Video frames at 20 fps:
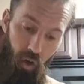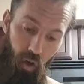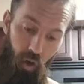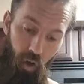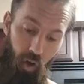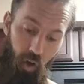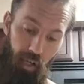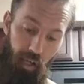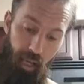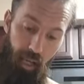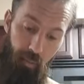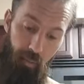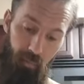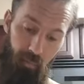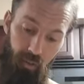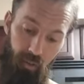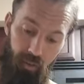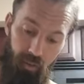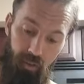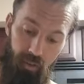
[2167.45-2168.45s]
on
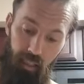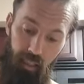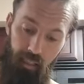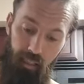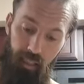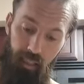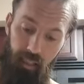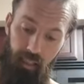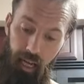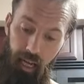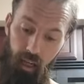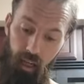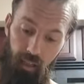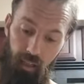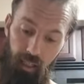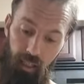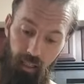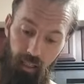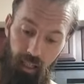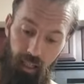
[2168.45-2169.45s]
a, site. like, how,
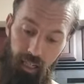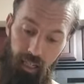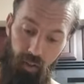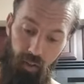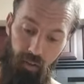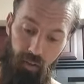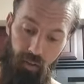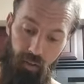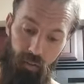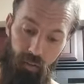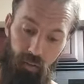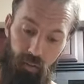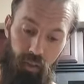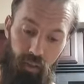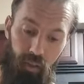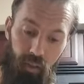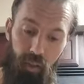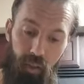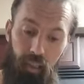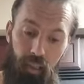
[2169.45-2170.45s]
like, how do
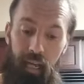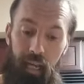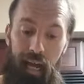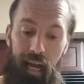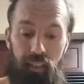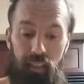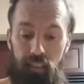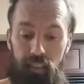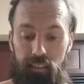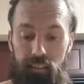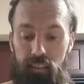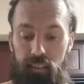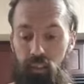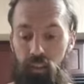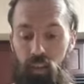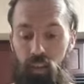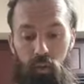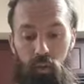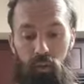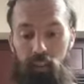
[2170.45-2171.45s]
you, I just need
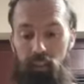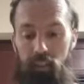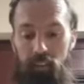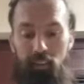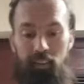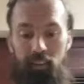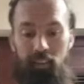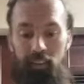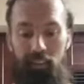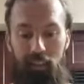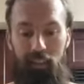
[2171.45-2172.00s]
to know this.